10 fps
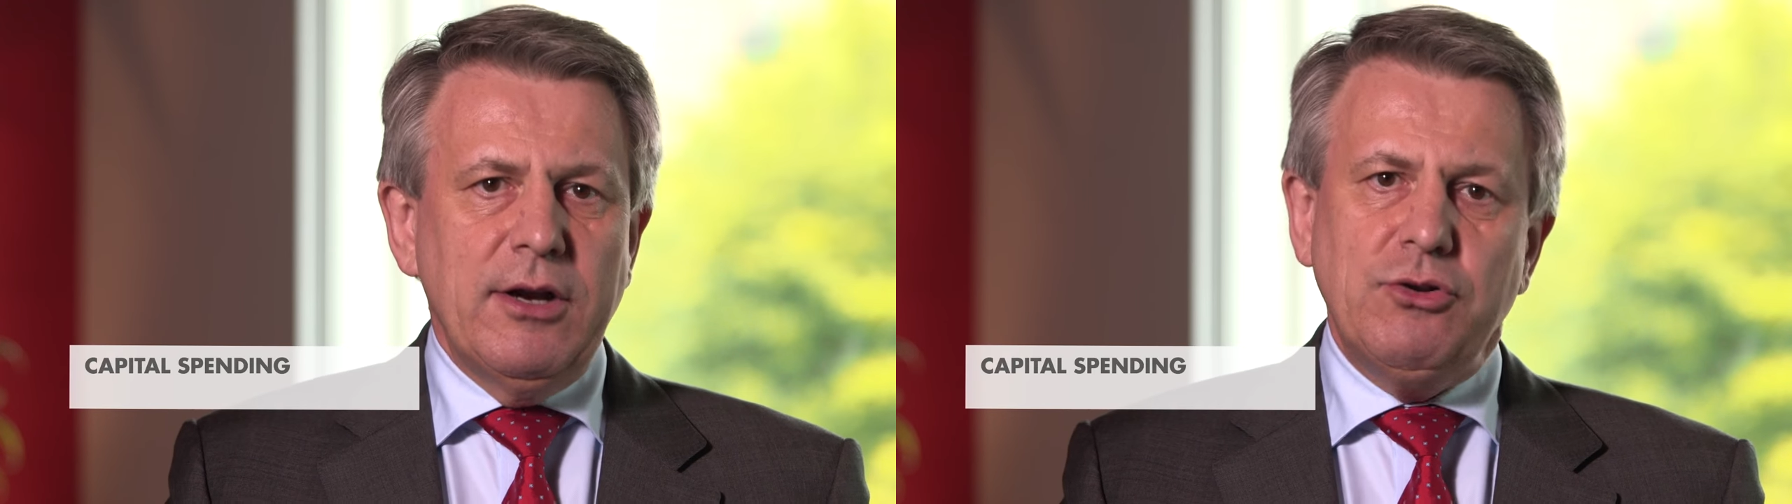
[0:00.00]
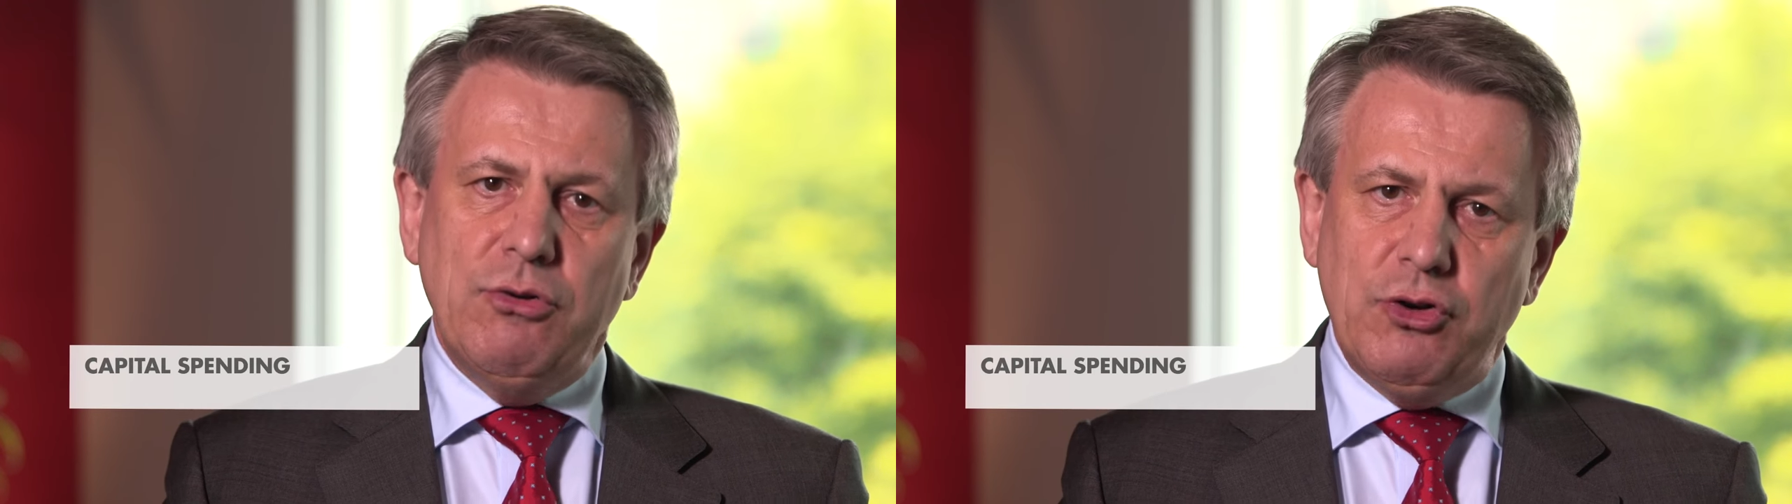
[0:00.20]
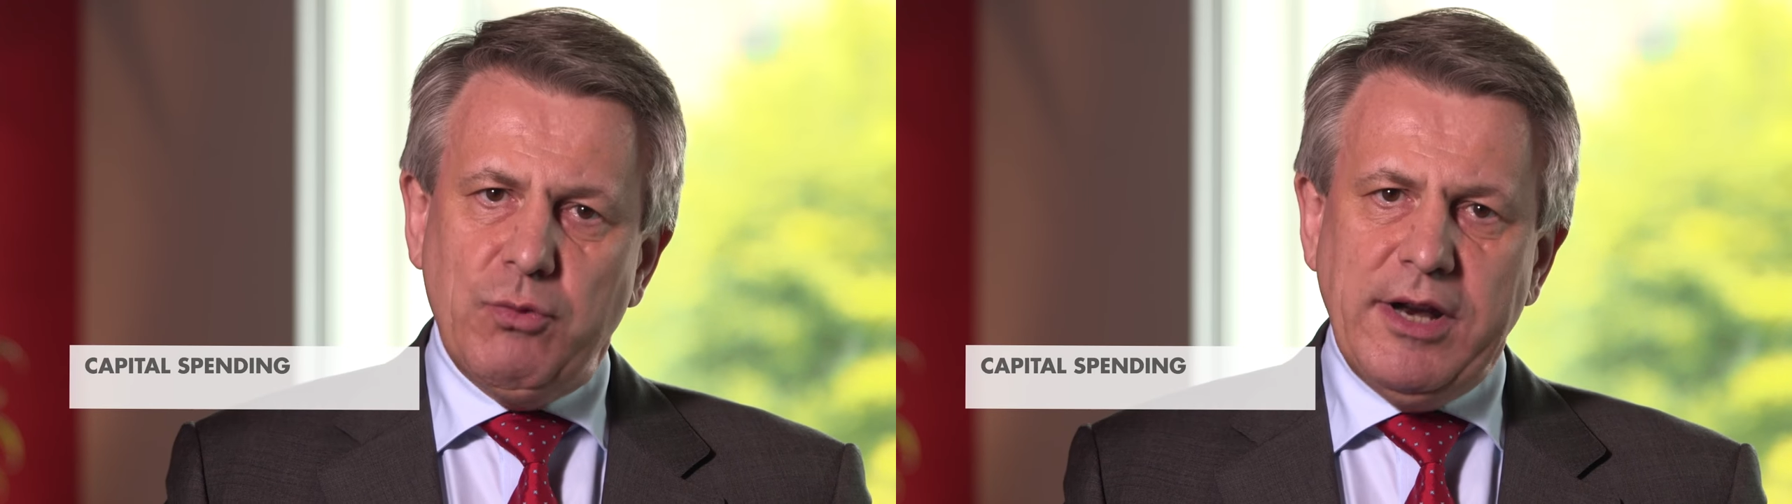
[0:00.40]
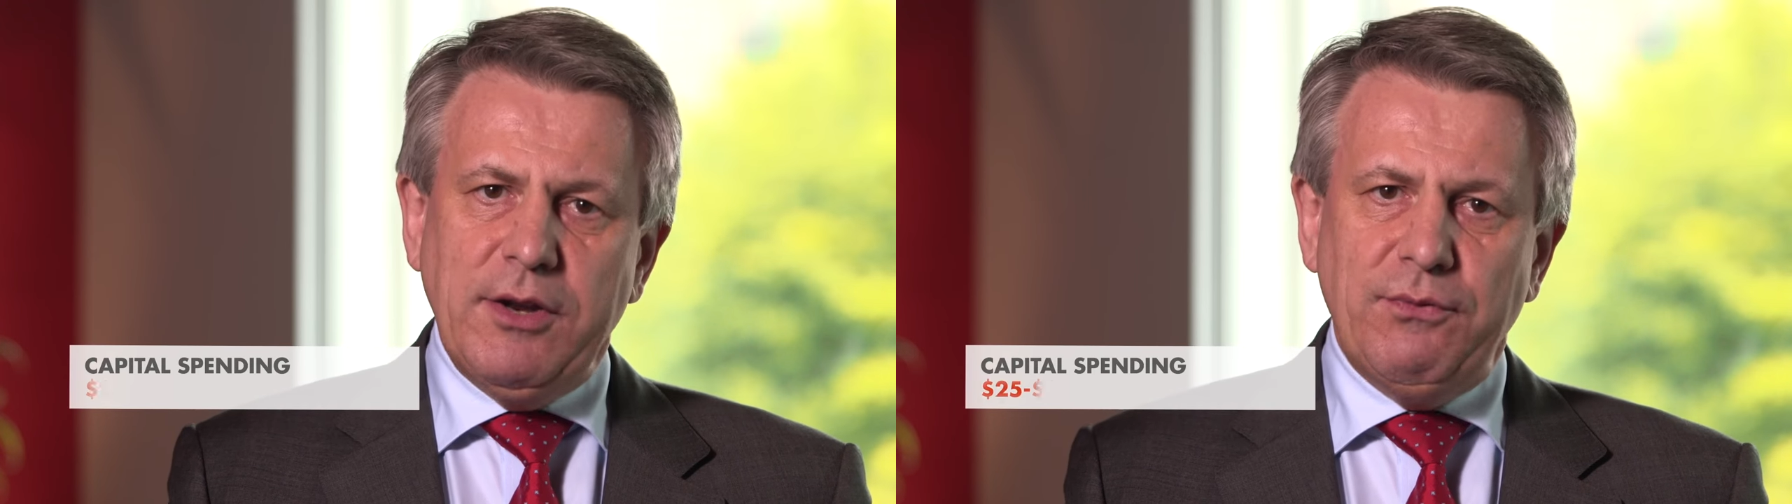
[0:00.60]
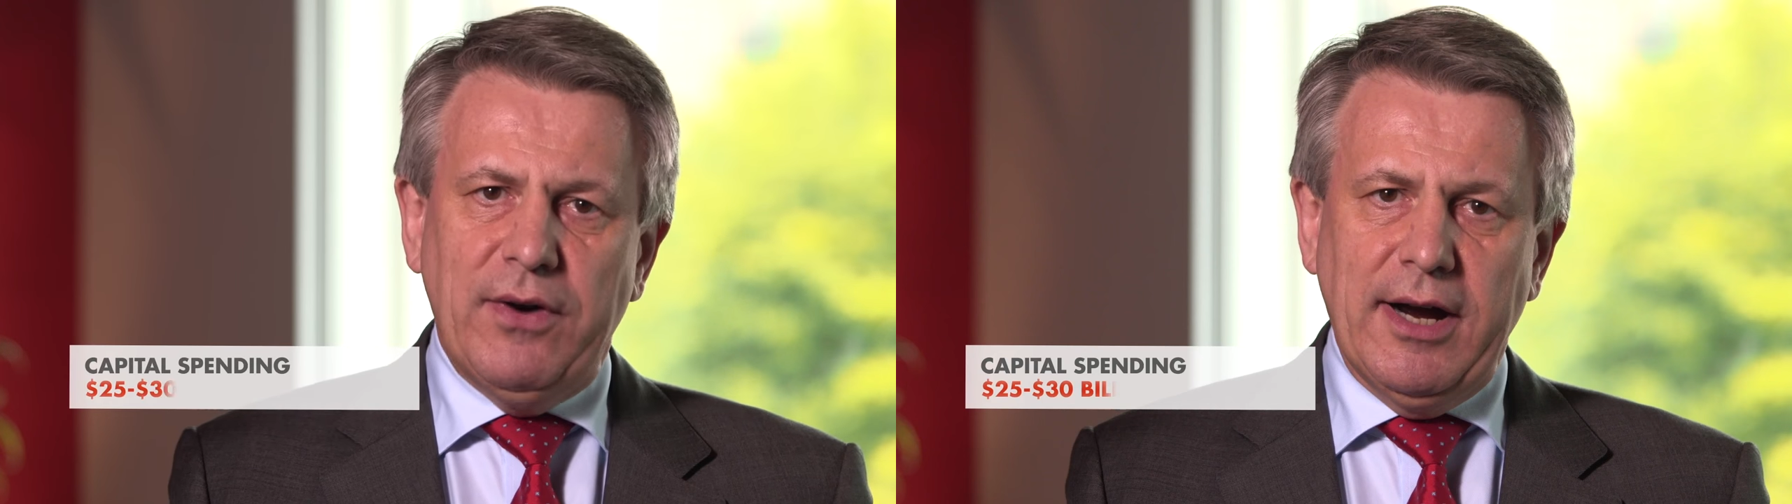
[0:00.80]
to
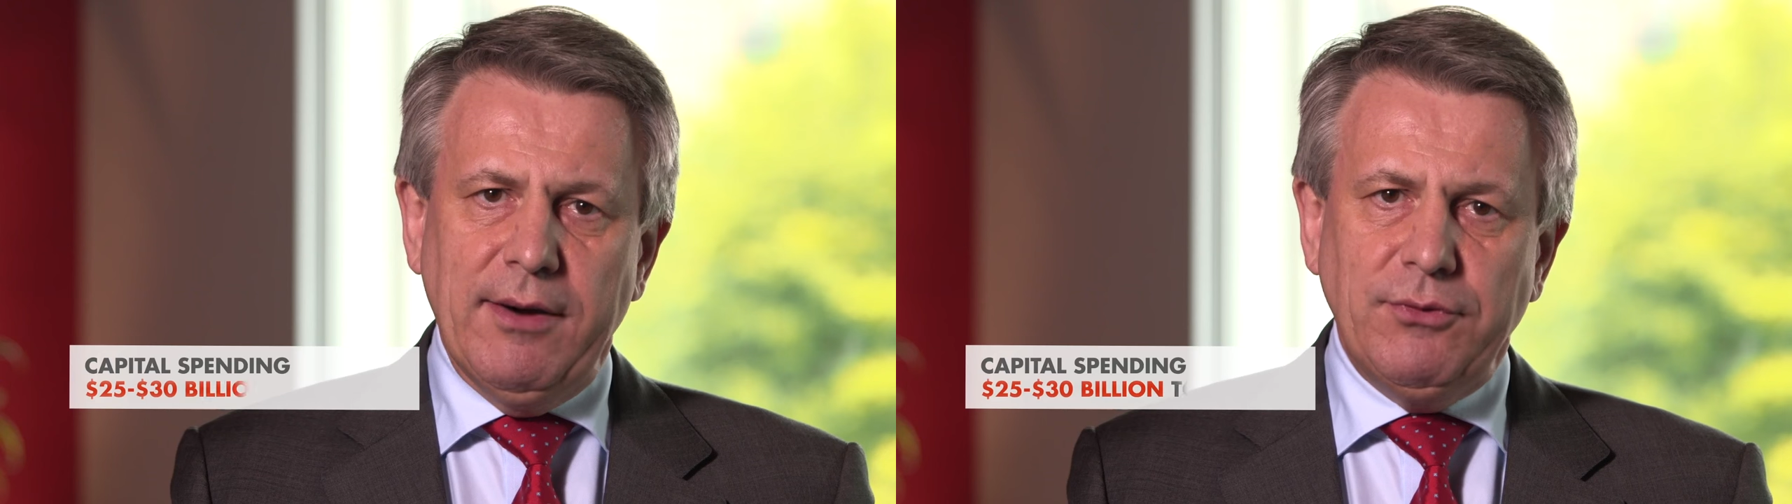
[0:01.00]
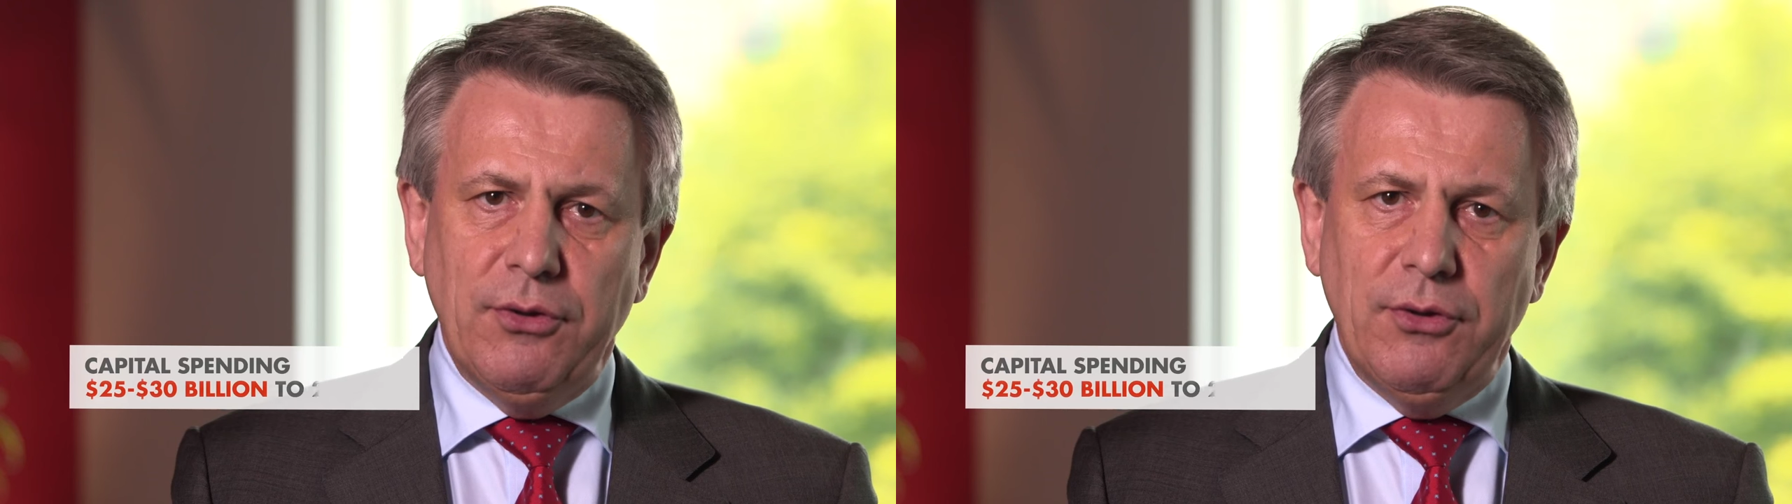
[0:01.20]
$25